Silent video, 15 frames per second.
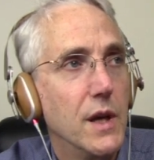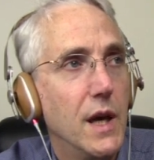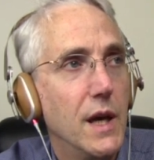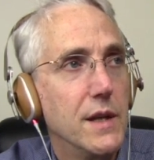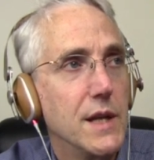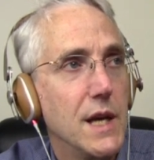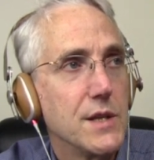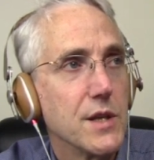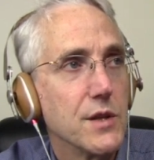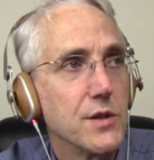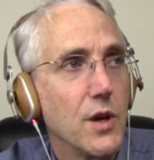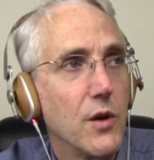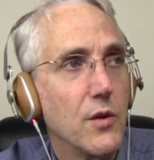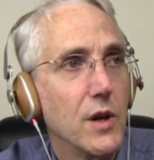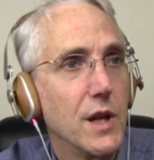And that's a
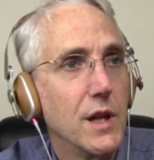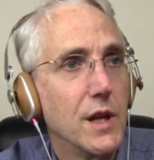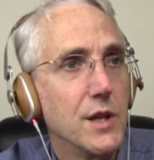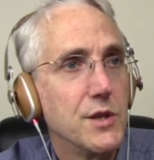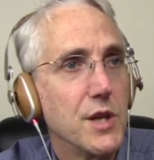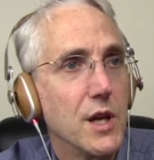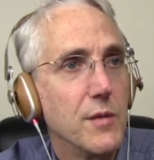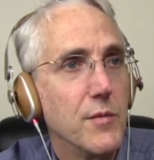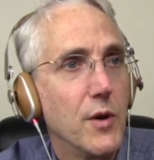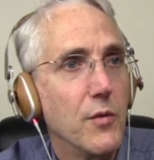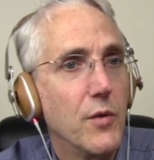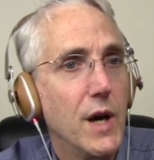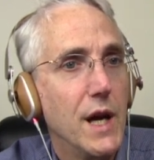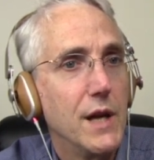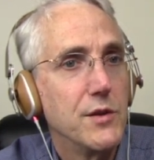totally legitimate
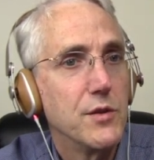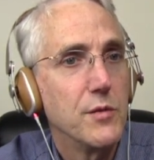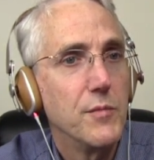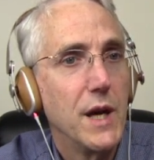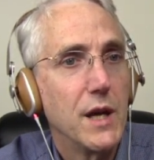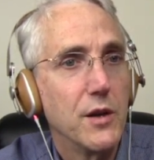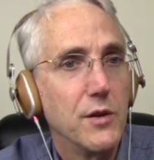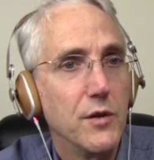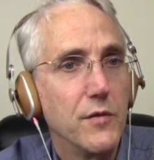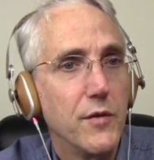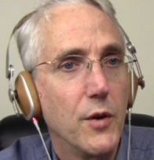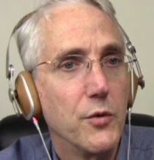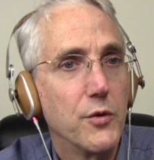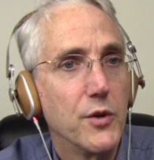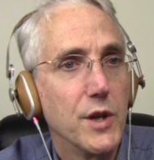way to make a new
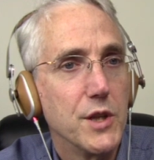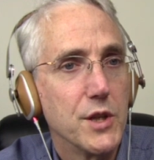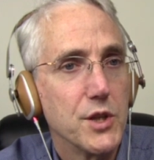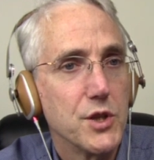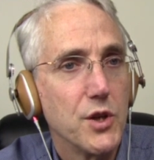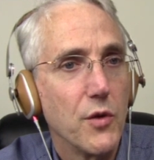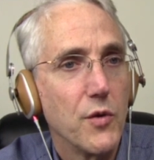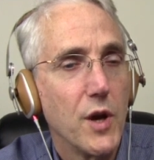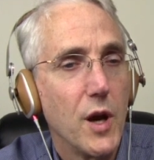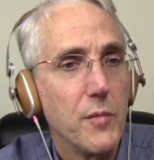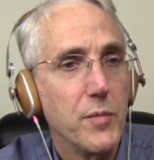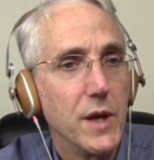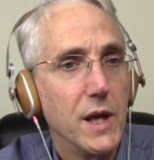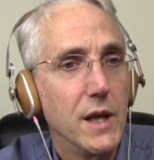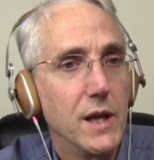folder. It just showed
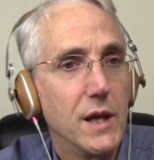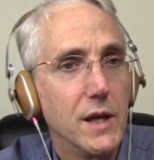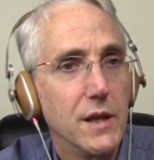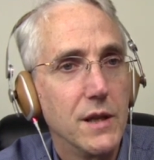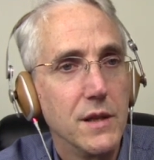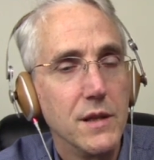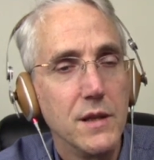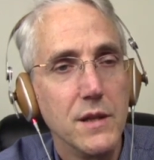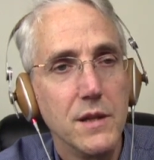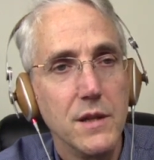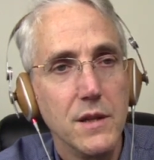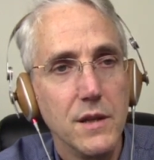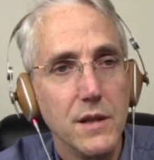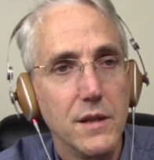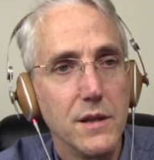up in
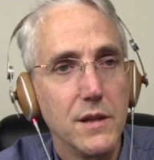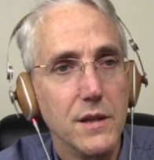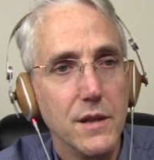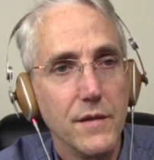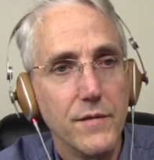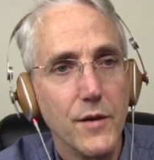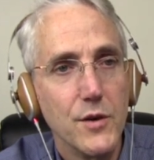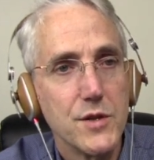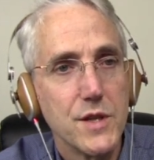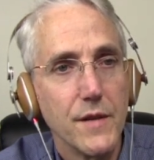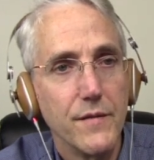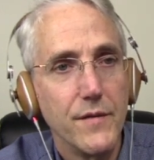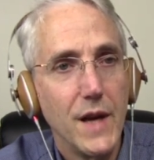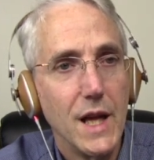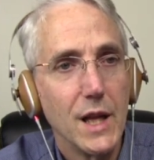the first
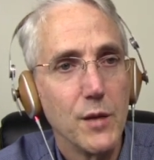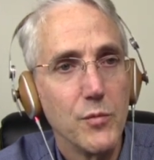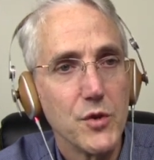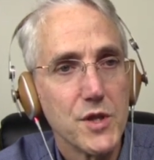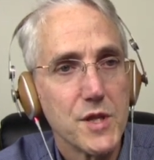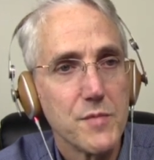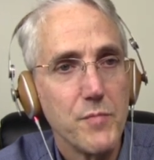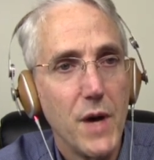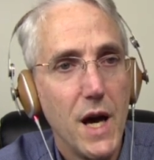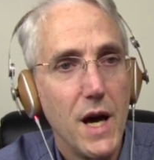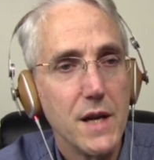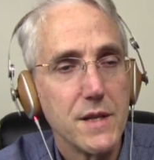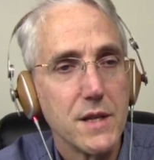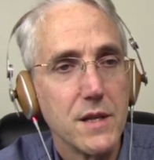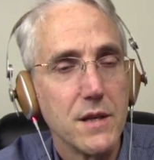available
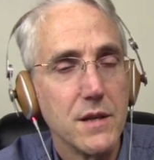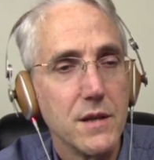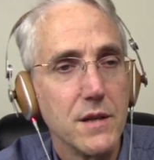spot.